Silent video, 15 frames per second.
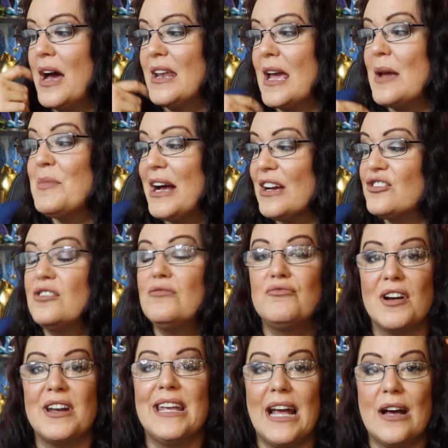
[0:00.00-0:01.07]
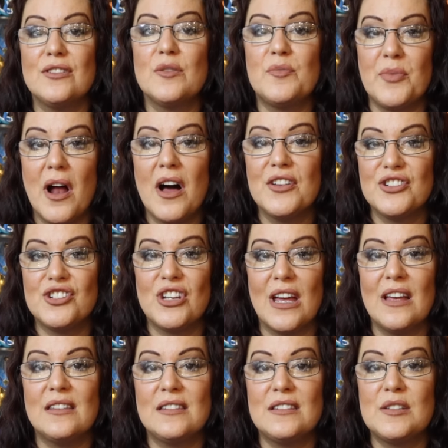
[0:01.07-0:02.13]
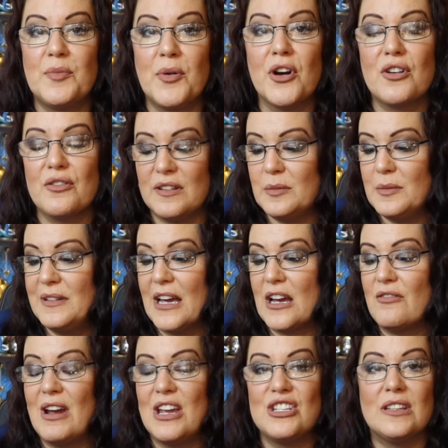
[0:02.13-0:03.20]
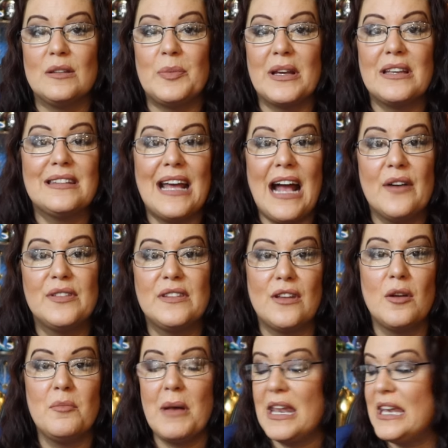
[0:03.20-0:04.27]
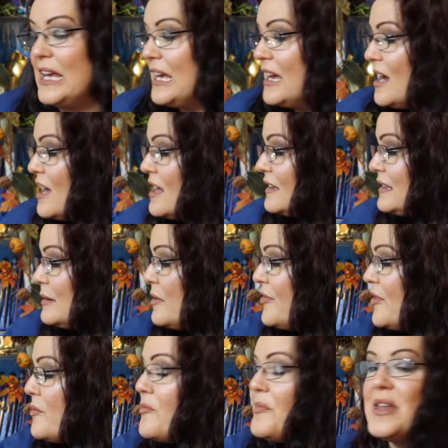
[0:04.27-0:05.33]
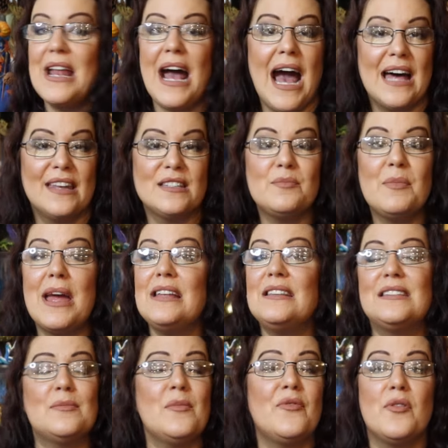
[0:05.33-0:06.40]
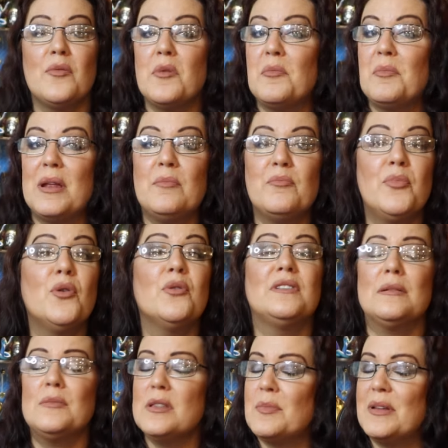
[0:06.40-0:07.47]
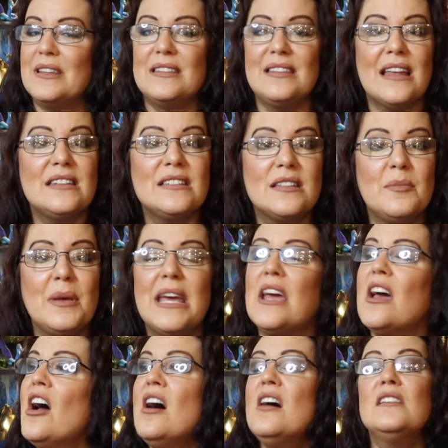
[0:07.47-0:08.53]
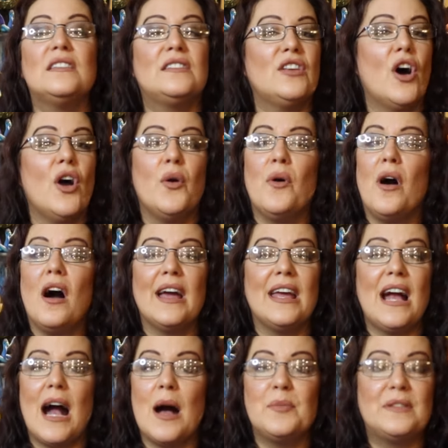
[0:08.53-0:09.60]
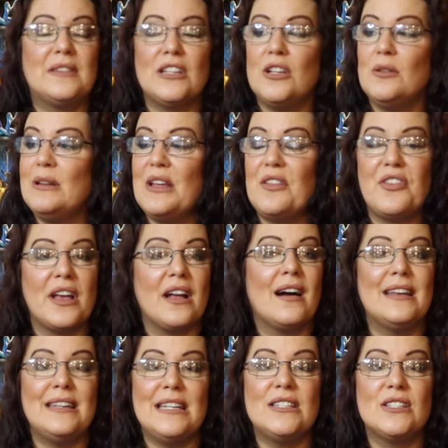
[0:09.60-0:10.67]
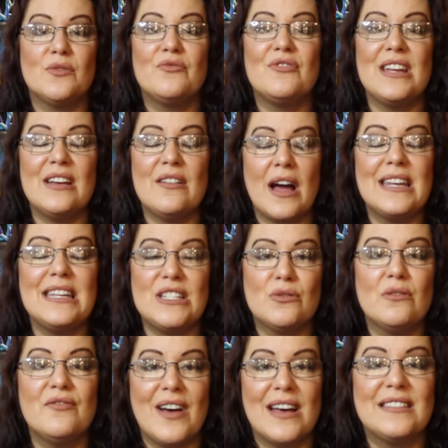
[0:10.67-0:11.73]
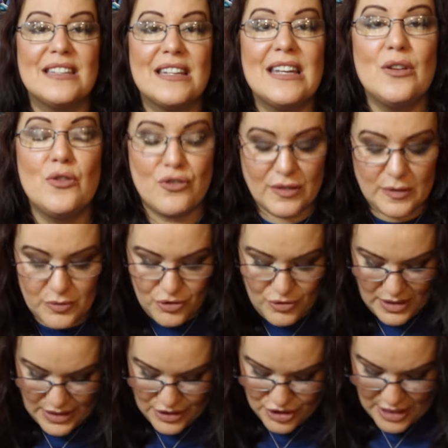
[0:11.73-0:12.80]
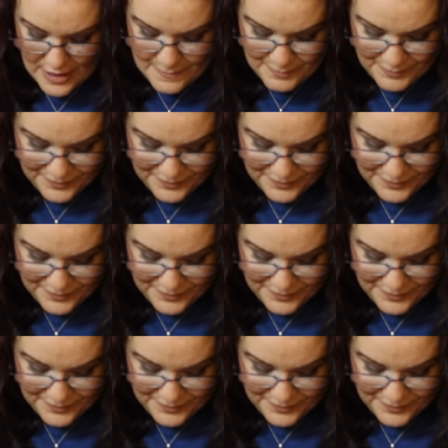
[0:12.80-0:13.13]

I'm actually running out of branches to put Christmas decorations because I have so many. Some of them have been handmade, some of them have been bought, some of them have been sent to me. So I absolutely think I need to invest in a new Christmas tree this year.